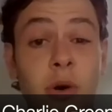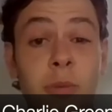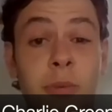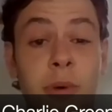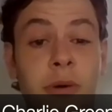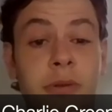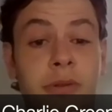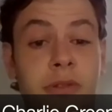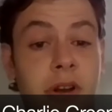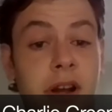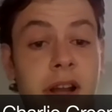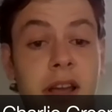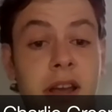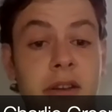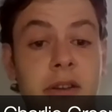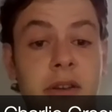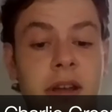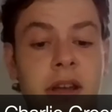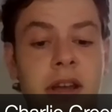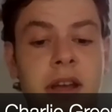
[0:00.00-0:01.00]

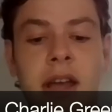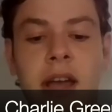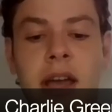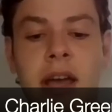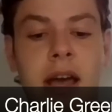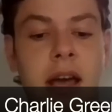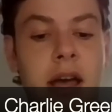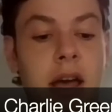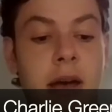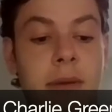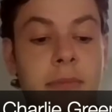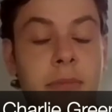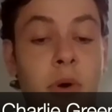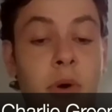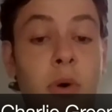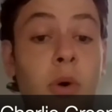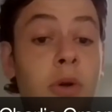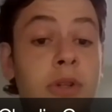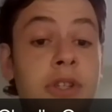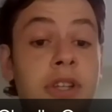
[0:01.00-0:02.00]
portfolio,
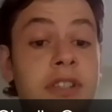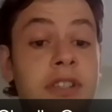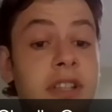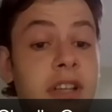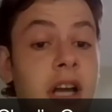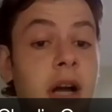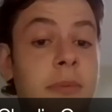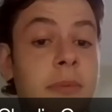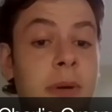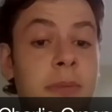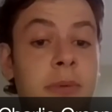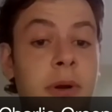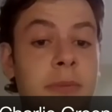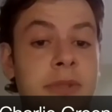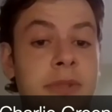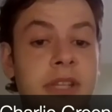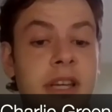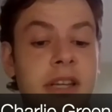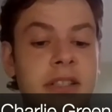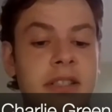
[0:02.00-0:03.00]
or just a couple of
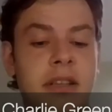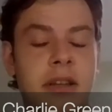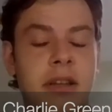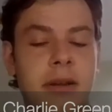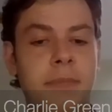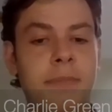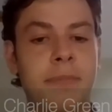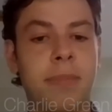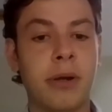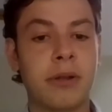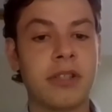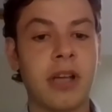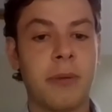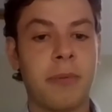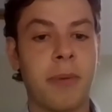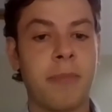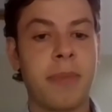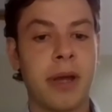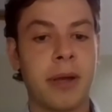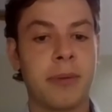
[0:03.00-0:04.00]
properties, build up
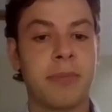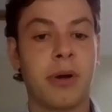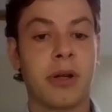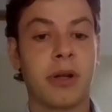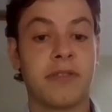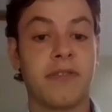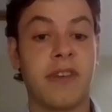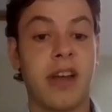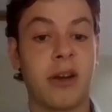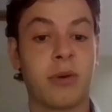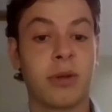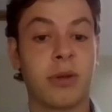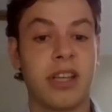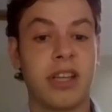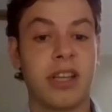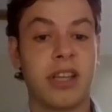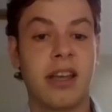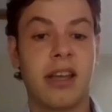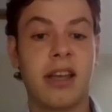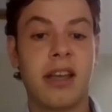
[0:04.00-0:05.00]
a big pot of
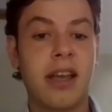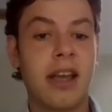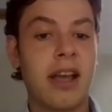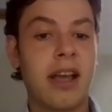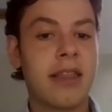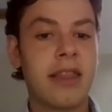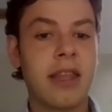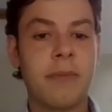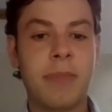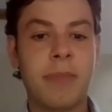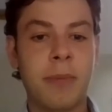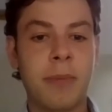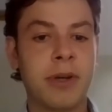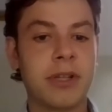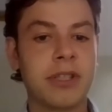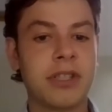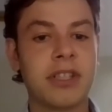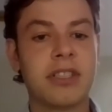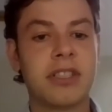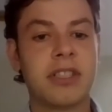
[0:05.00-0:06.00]
equity, and then people
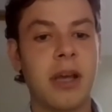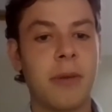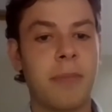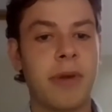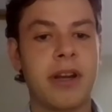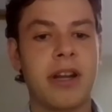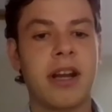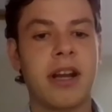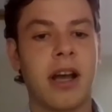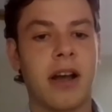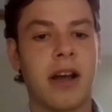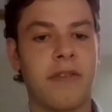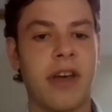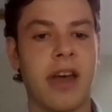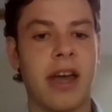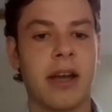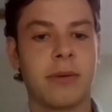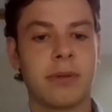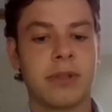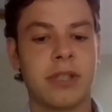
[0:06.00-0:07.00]
can just dip in and out of
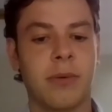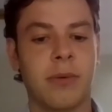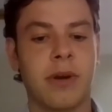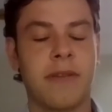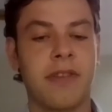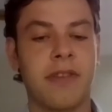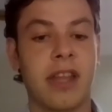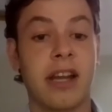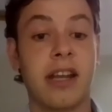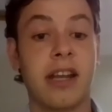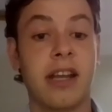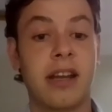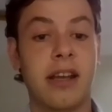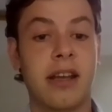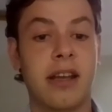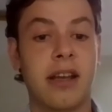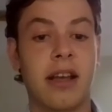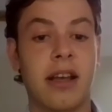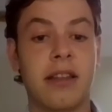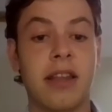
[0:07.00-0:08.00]
that equity whenever they need
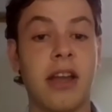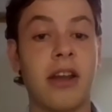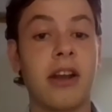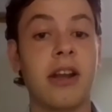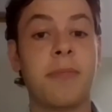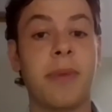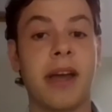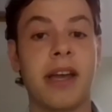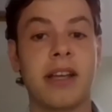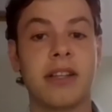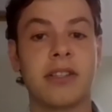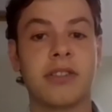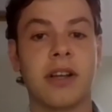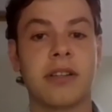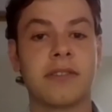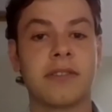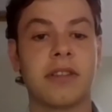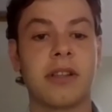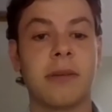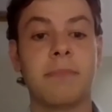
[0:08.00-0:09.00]
it. And they only pay
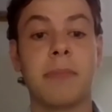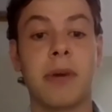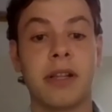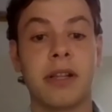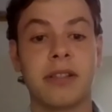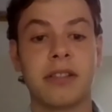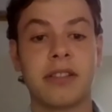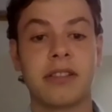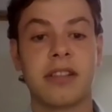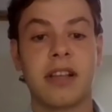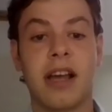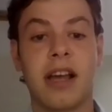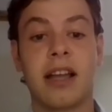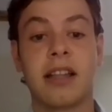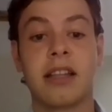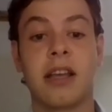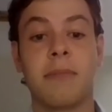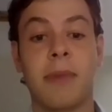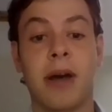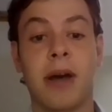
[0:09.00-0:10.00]
interest for the months and
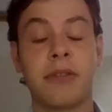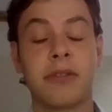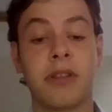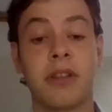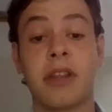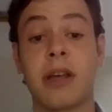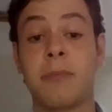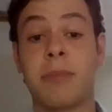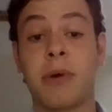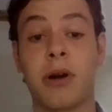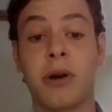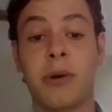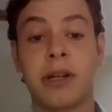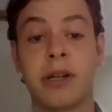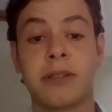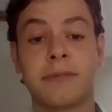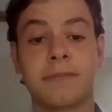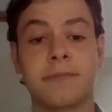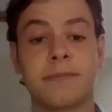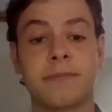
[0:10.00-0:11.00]
the amount that they're
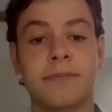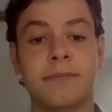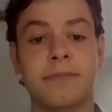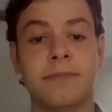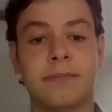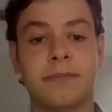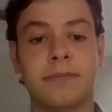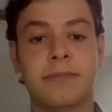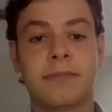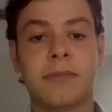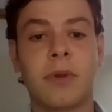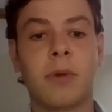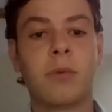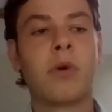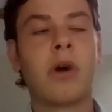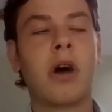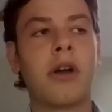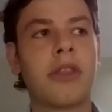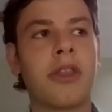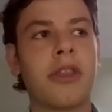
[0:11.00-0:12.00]
borrowing, mm-hmm.
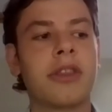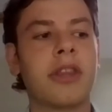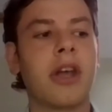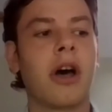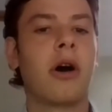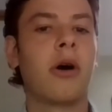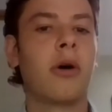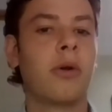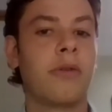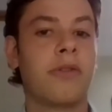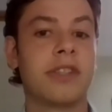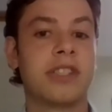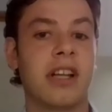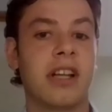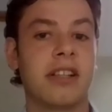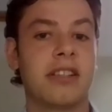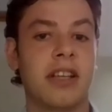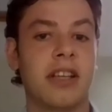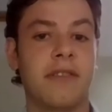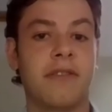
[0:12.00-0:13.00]
rather than the whole
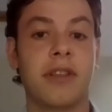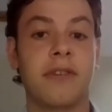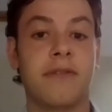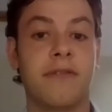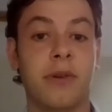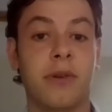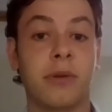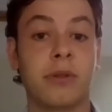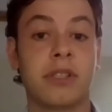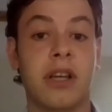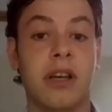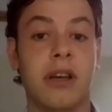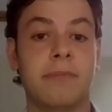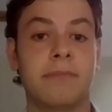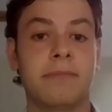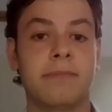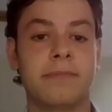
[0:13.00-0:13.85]
facility for the full term.